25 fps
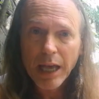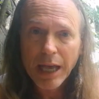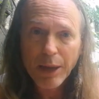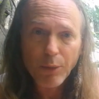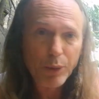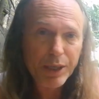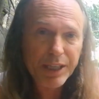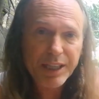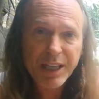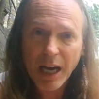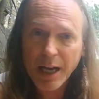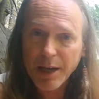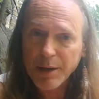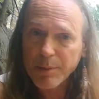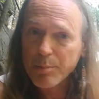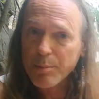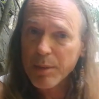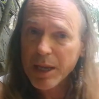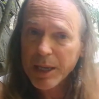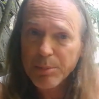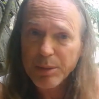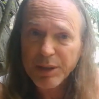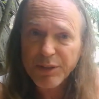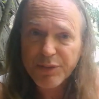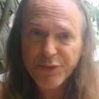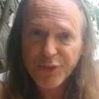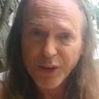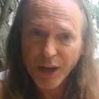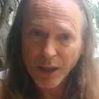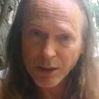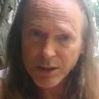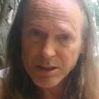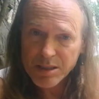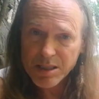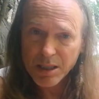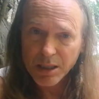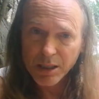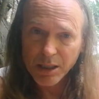And we kind of maybe
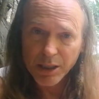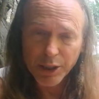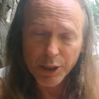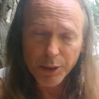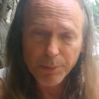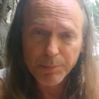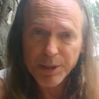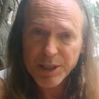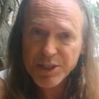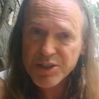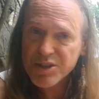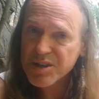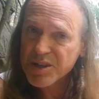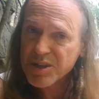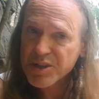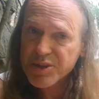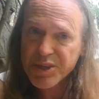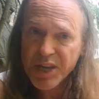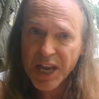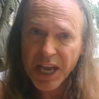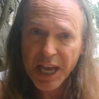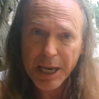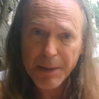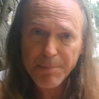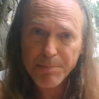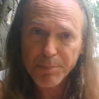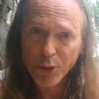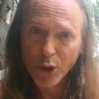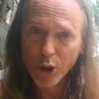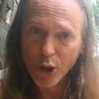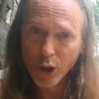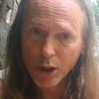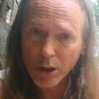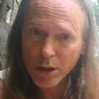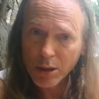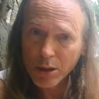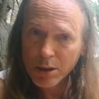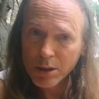felt it a little bit since
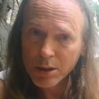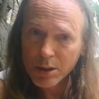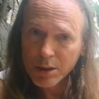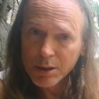April.